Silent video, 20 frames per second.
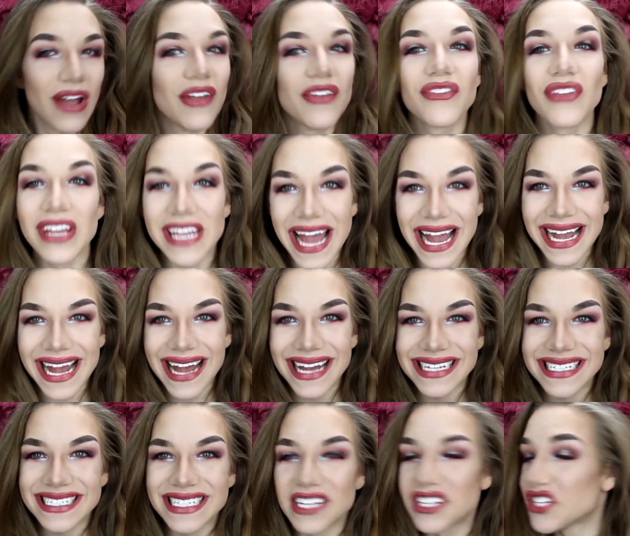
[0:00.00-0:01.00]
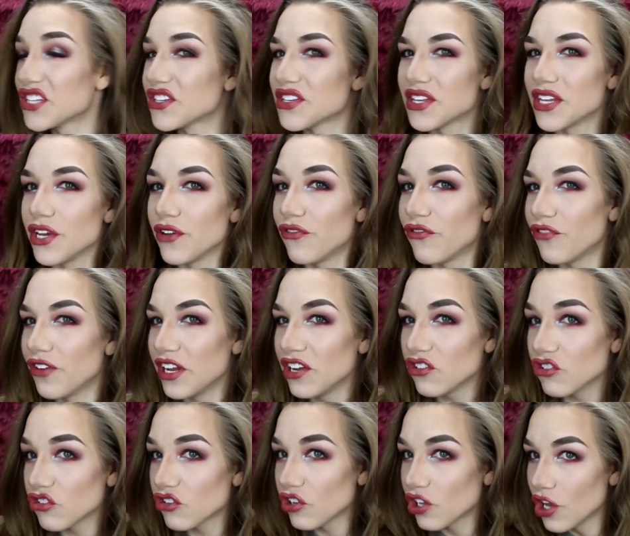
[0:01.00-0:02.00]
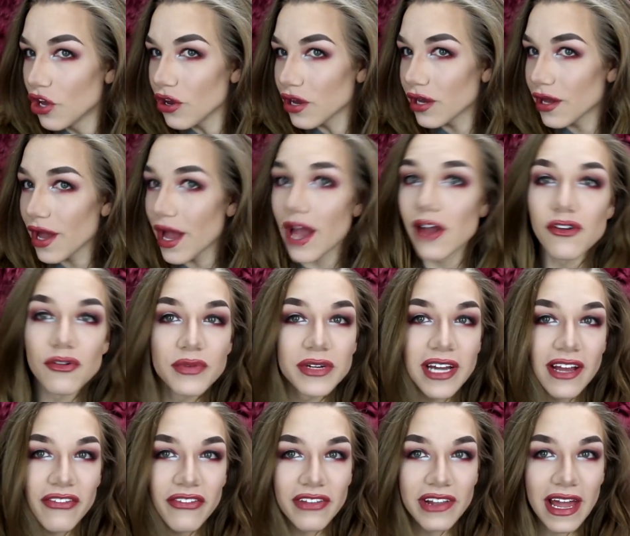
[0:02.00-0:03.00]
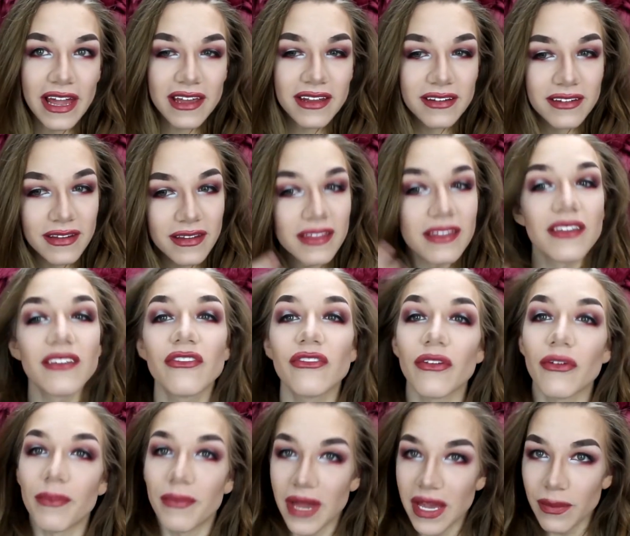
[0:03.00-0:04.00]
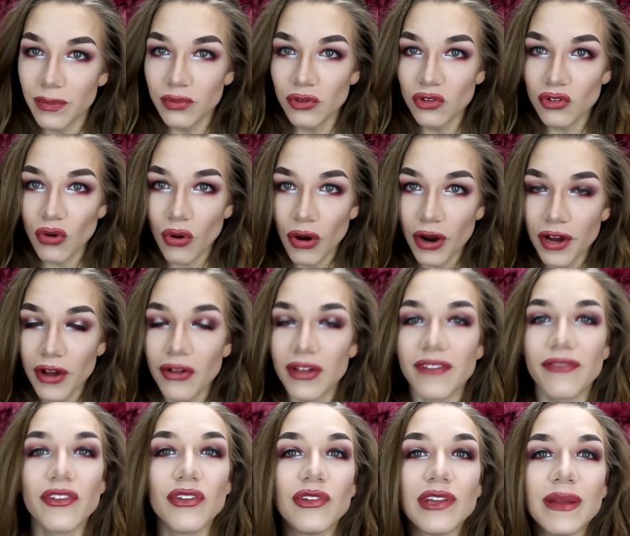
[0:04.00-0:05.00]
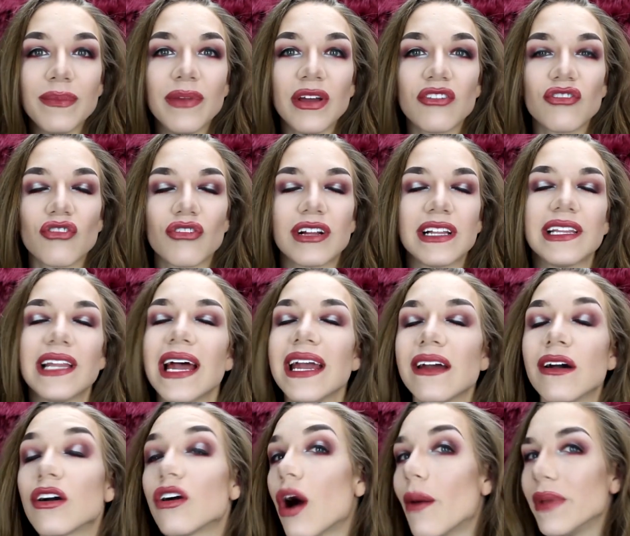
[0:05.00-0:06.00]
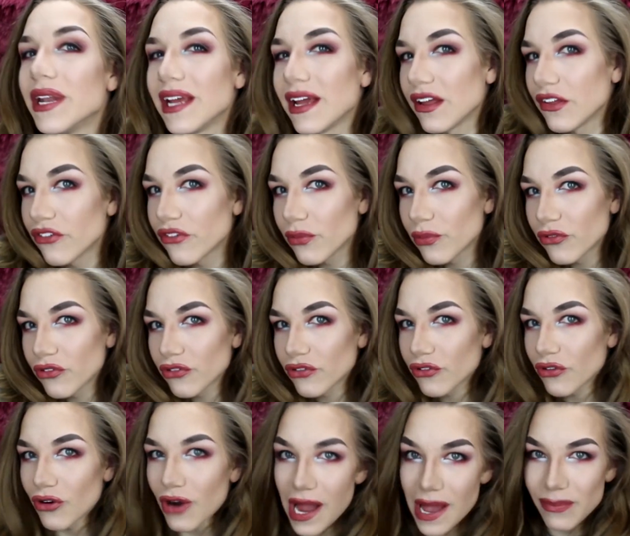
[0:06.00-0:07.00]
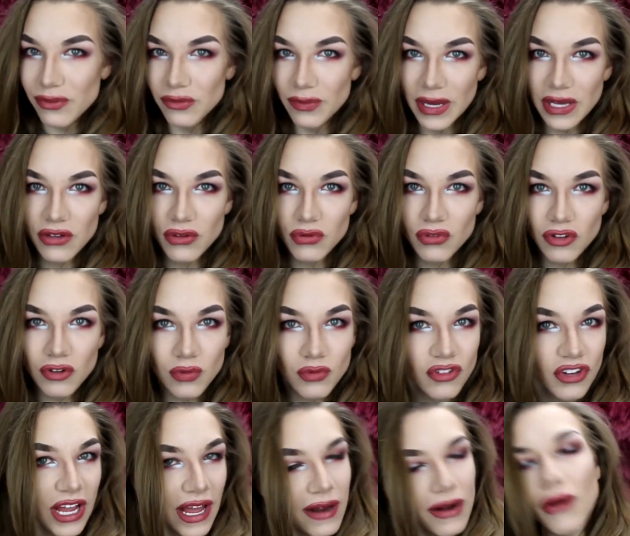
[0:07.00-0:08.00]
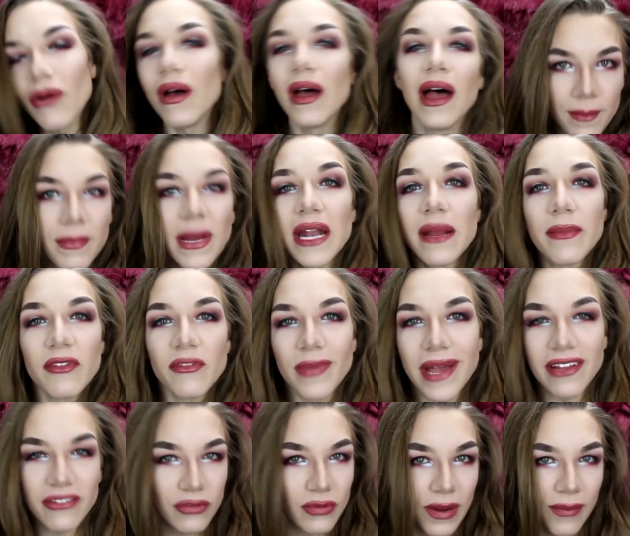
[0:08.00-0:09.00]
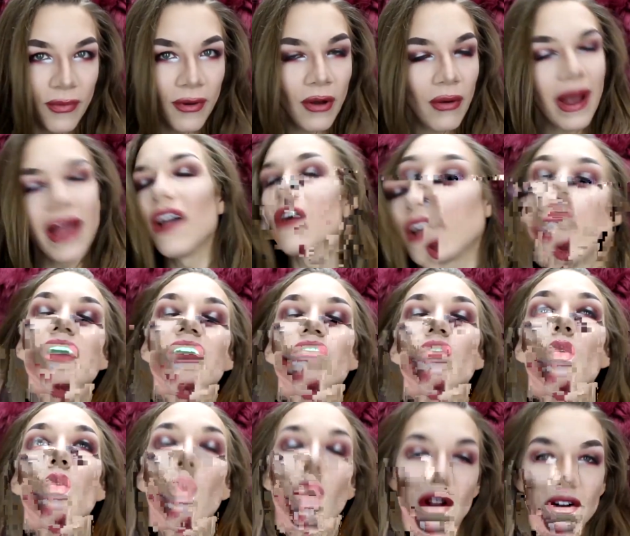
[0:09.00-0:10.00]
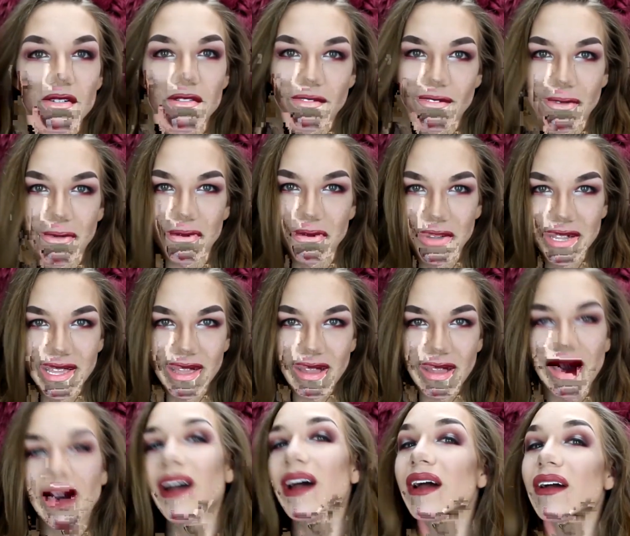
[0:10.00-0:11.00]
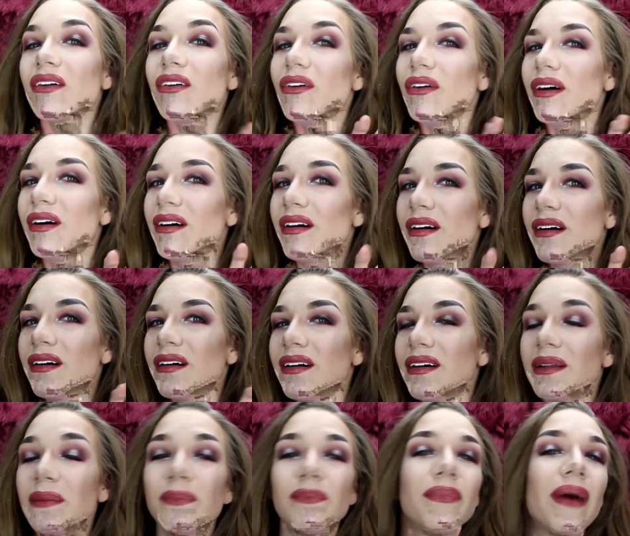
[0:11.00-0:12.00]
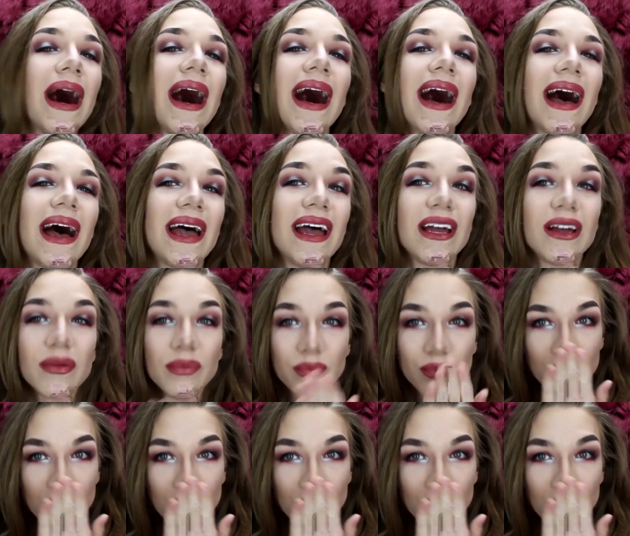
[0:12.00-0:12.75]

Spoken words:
So yeah guys, this is the finished look. I hope you guys liked this makeup tutorial. If you did, make sure to like, comment, and subscribe to my YouTube channel. My name is Max Rambo. I hope you have a wonderful week. Goodbye.